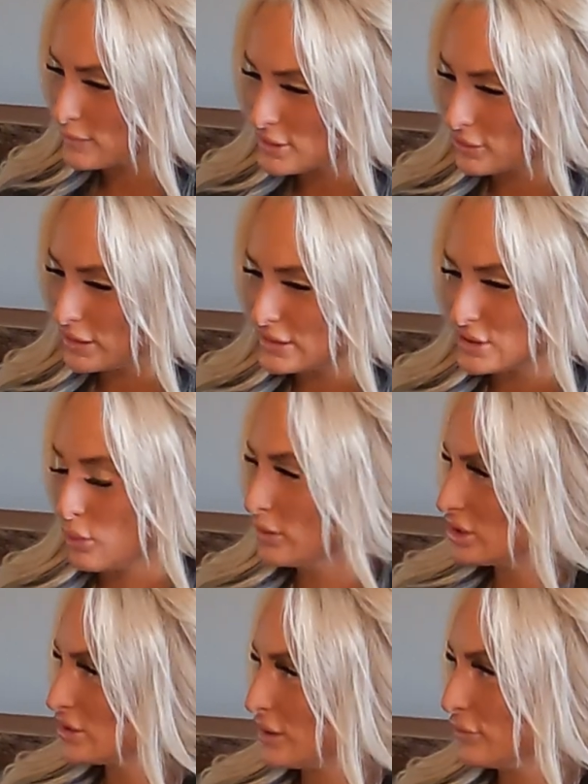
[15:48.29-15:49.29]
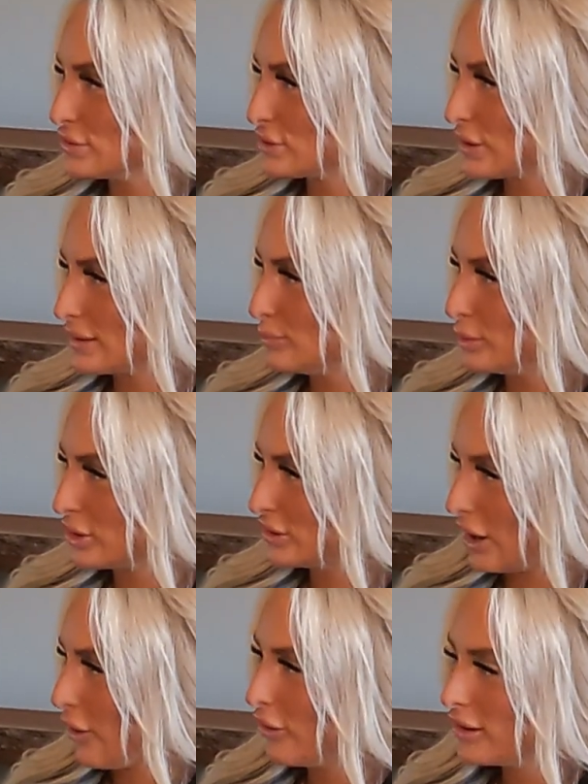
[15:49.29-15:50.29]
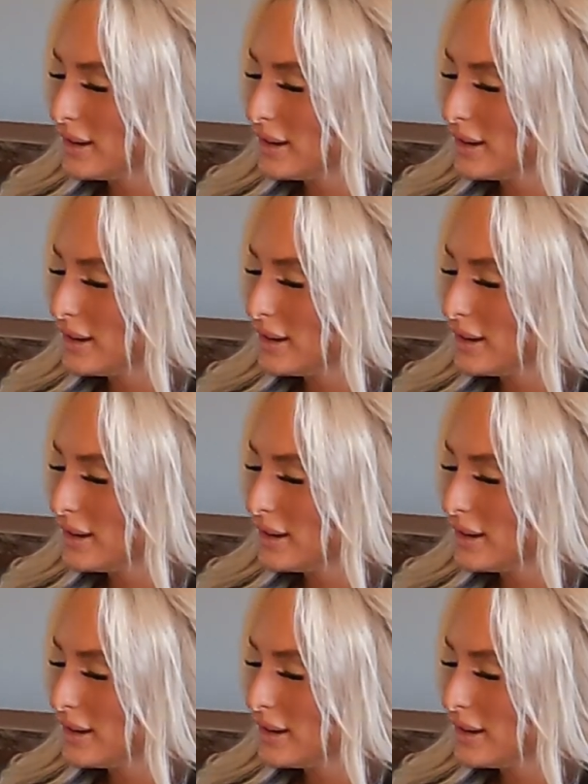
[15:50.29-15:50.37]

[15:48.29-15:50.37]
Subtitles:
so like so much stuff was already booked out.